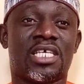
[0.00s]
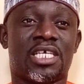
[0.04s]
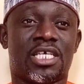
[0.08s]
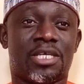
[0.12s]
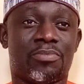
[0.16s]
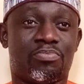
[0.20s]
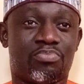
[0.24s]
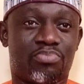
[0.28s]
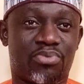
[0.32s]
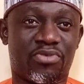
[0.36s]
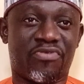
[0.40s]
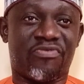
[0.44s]

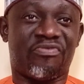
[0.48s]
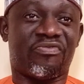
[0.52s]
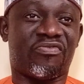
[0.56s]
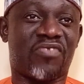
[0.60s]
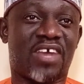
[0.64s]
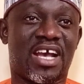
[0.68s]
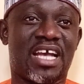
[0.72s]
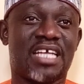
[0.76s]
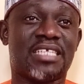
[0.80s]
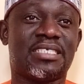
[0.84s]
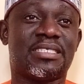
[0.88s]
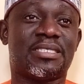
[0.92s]
it
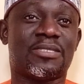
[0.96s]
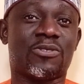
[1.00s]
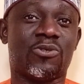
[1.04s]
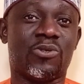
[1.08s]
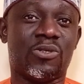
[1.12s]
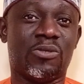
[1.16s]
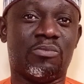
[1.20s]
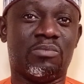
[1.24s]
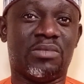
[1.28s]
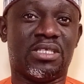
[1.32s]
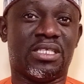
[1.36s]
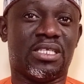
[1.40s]
provides
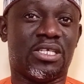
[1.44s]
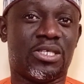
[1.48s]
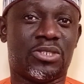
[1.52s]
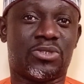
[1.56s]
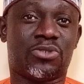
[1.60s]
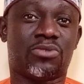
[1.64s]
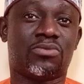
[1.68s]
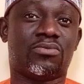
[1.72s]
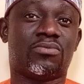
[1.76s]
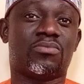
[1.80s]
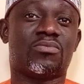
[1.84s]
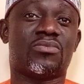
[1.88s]

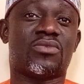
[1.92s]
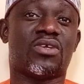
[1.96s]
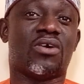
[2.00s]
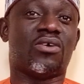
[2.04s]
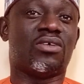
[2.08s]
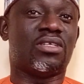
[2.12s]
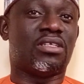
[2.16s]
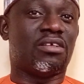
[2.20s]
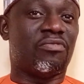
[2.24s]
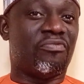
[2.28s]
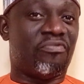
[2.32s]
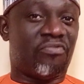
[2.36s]
illumination
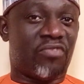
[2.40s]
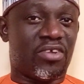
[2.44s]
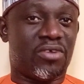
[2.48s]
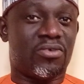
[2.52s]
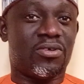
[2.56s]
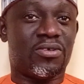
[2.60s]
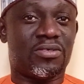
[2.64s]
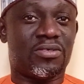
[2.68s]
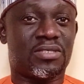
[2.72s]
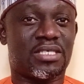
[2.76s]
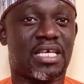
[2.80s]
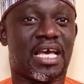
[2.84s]
on the
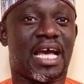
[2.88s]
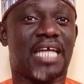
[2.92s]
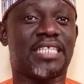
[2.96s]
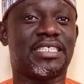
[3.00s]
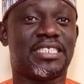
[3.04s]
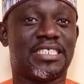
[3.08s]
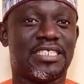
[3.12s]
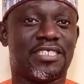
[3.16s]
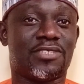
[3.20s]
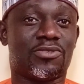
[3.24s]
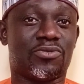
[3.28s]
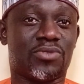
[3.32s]
various
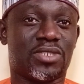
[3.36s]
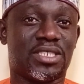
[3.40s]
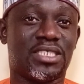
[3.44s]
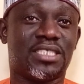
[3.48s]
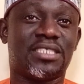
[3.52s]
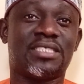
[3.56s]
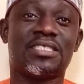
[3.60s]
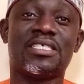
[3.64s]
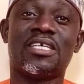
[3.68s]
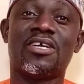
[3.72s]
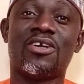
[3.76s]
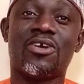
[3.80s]

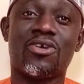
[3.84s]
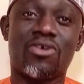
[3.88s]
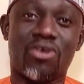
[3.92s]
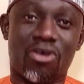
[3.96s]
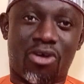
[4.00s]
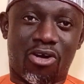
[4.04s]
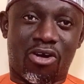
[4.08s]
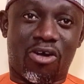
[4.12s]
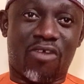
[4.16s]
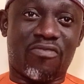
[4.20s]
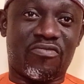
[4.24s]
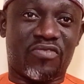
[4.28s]
categories
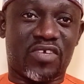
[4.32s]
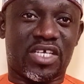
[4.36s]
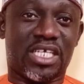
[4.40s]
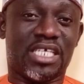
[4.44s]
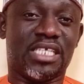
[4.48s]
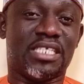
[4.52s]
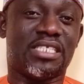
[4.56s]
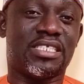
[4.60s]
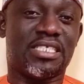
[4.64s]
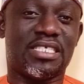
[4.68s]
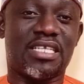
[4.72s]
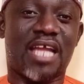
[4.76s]
of
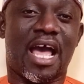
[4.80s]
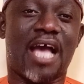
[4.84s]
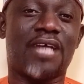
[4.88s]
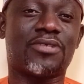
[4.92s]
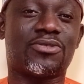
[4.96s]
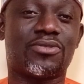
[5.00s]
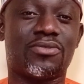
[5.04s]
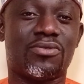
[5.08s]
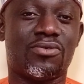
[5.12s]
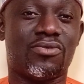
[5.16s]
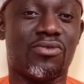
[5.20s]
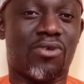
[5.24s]

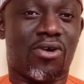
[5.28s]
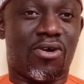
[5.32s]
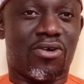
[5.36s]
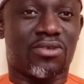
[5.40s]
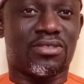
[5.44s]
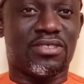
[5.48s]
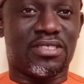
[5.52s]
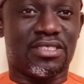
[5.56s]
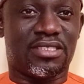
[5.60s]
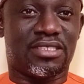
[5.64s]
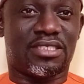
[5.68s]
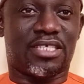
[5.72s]
international
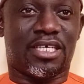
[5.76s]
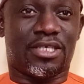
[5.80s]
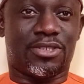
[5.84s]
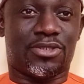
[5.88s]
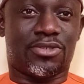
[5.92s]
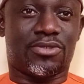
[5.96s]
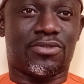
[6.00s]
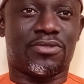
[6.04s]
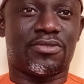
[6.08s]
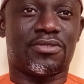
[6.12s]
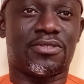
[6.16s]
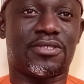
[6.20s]

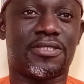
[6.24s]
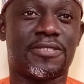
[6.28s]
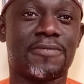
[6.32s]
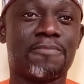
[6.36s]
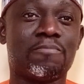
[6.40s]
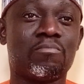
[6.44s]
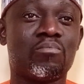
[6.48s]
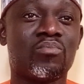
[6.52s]
organizations.